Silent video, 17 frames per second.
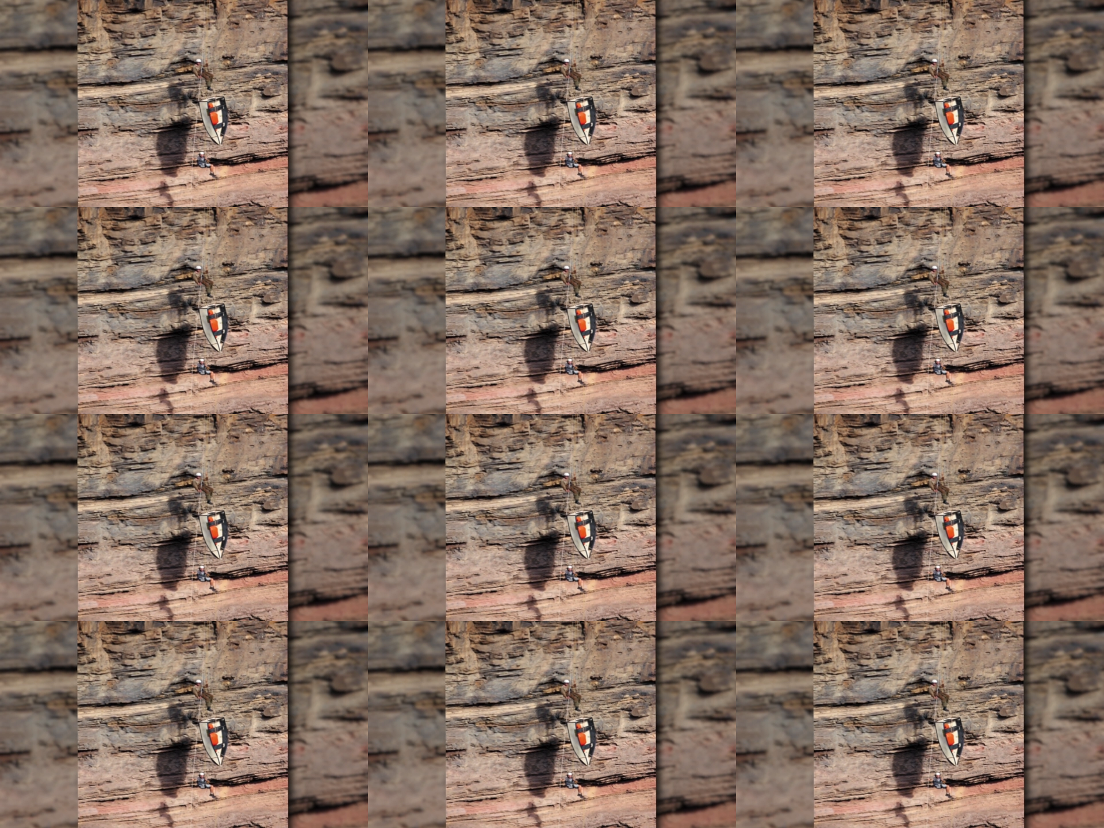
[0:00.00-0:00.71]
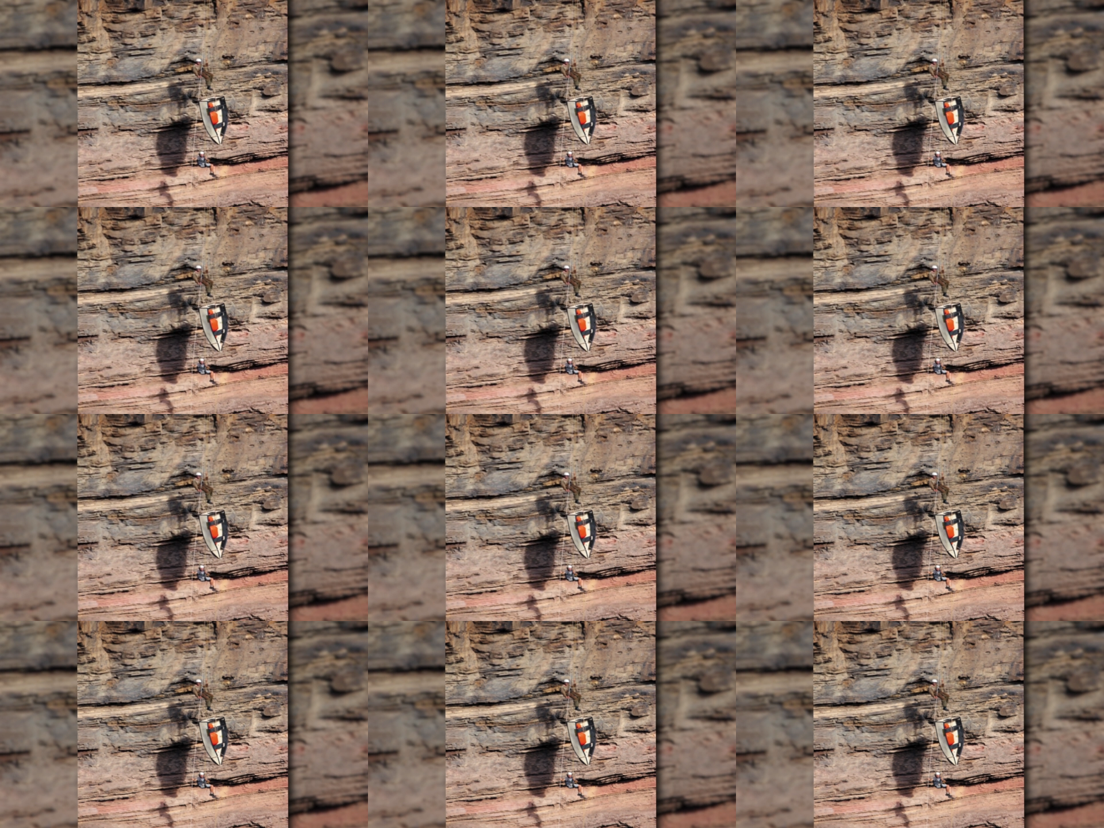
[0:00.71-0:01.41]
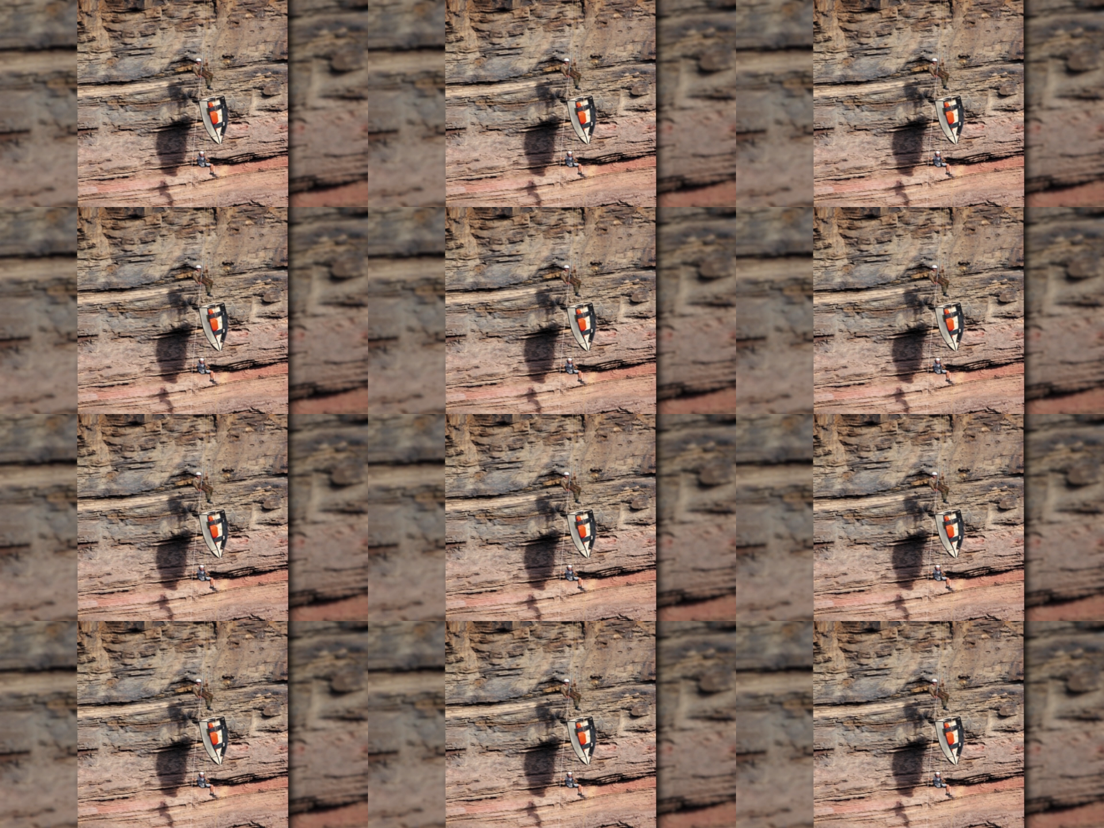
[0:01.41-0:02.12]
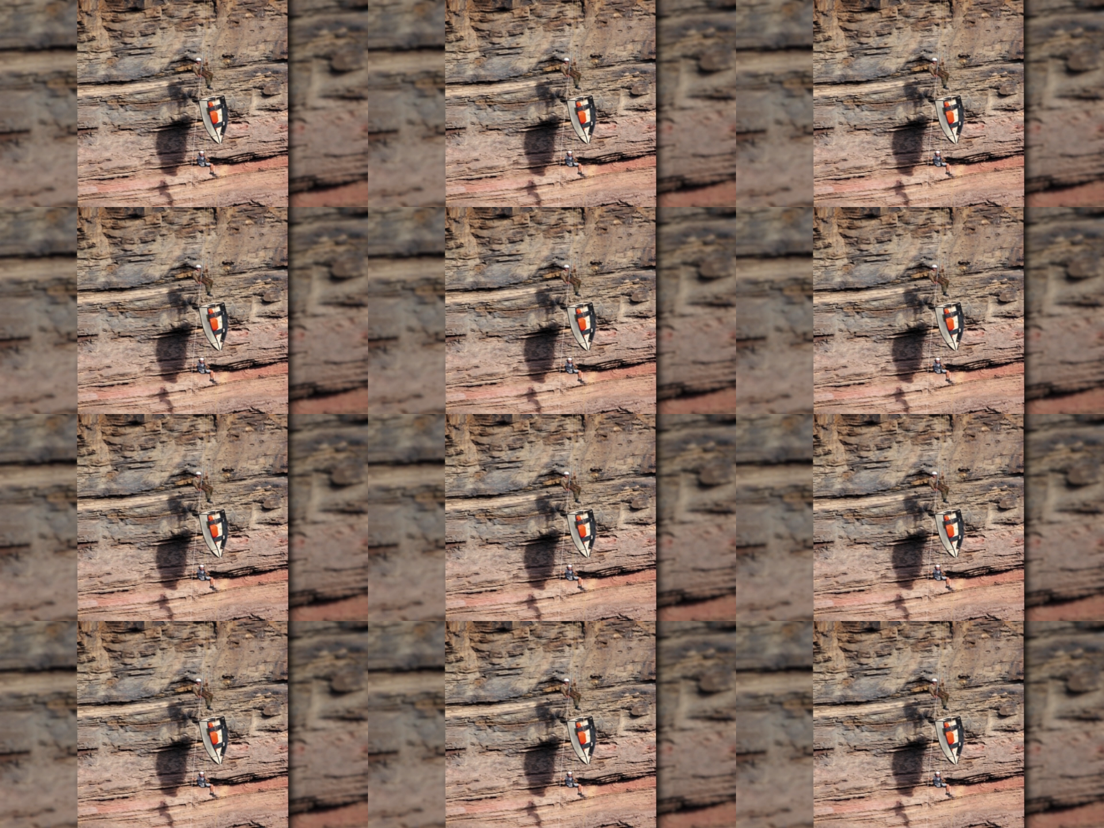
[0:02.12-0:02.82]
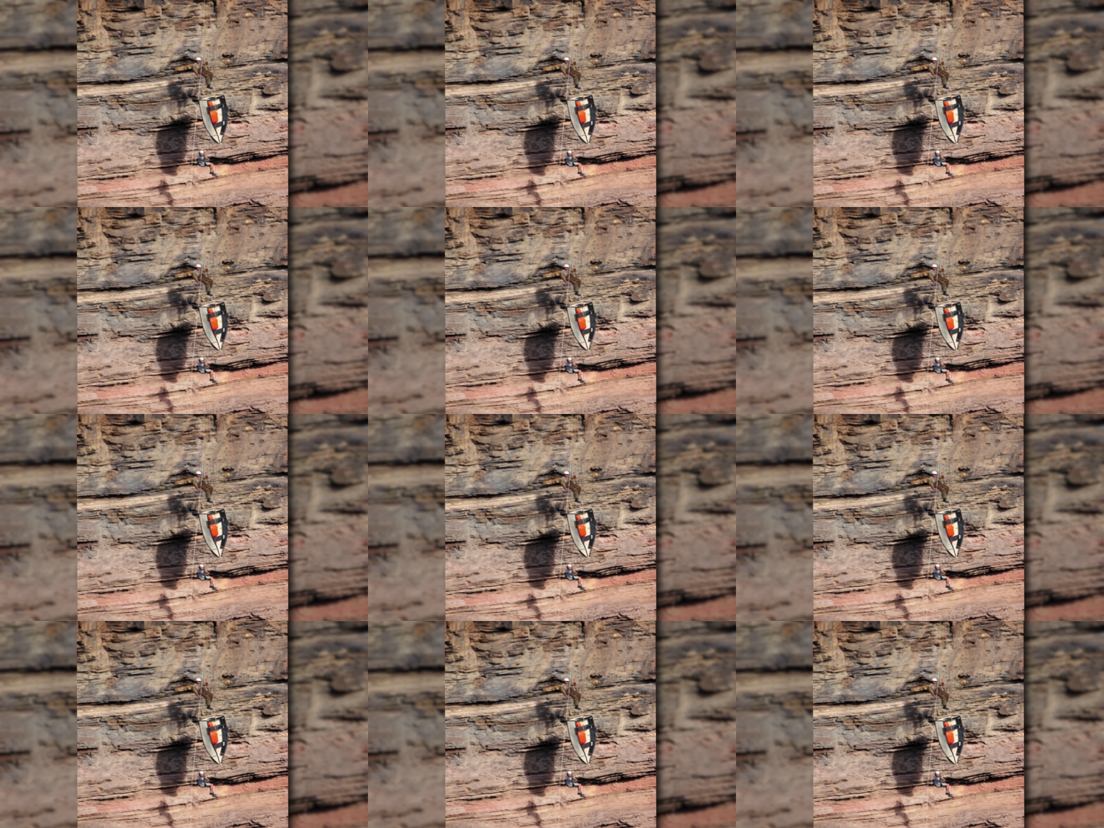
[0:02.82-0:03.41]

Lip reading: [unreadable: no face in view]